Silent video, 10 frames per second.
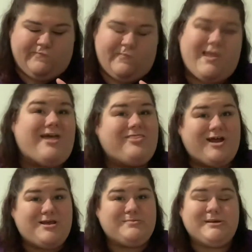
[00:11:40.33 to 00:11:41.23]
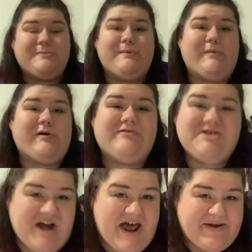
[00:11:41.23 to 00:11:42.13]
I thought he was going to be more for
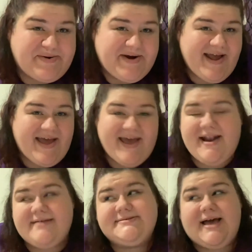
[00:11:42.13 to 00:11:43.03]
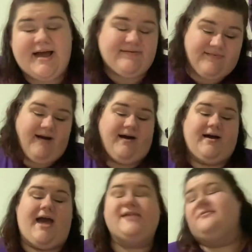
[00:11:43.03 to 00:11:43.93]
shadow work, and I was kind of wrong.
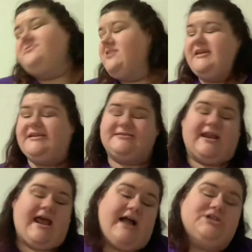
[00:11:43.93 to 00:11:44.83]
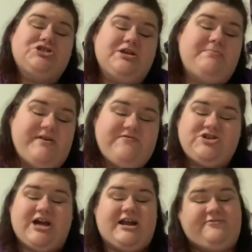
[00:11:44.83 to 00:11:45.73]
I don't think he's going to actually be for
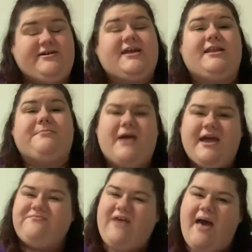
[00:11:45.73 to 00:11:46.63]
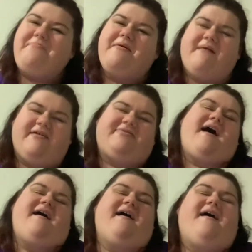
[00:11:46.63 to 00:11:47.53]
shadow work, and I'm kind of happy about
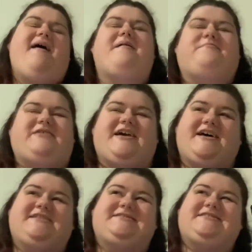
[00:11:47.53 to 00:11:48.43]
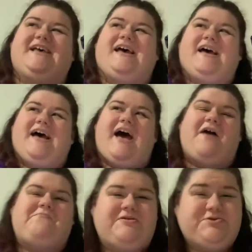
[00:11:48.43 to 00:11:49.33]
that because
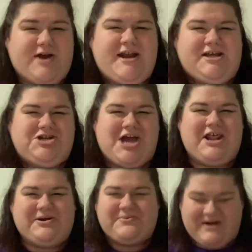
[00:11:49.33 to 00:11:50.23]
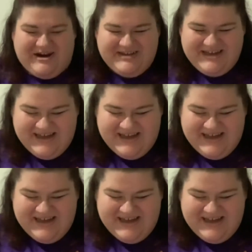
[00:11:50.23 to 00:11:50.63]
I've been dreading shadow work.